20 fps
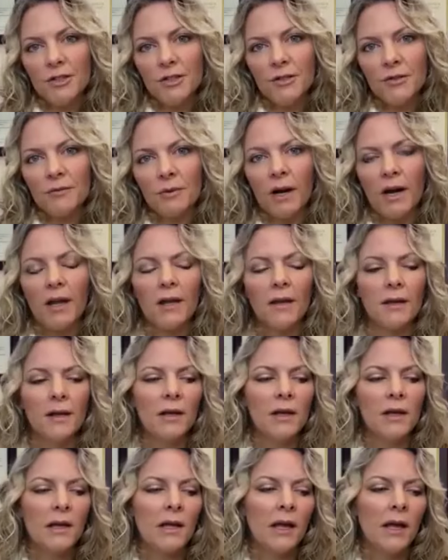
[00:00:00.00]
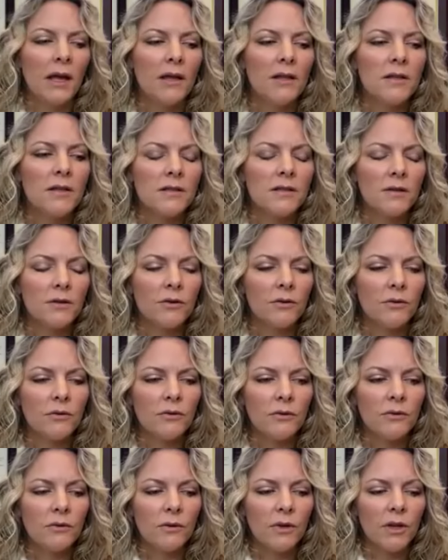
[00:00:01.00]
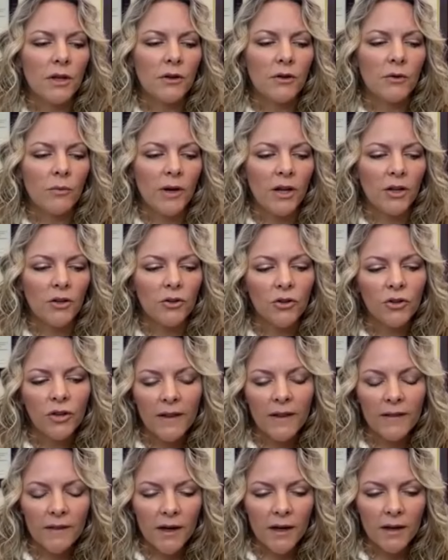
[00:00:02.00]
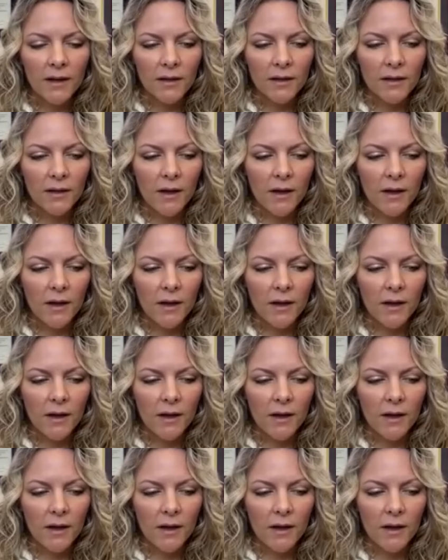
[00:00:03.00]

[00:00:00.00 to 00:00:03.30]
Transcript: right? And so, when I look at that,